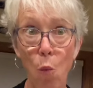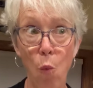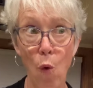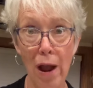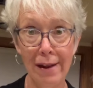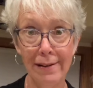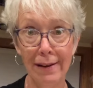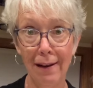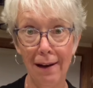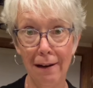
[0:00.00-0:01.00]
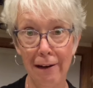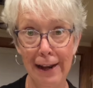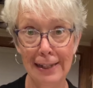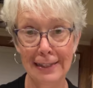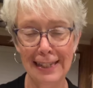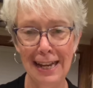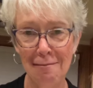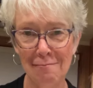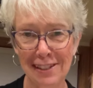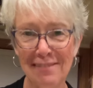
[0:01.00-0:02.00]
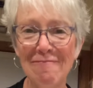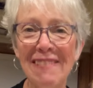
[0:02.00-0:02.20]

What are enzymes?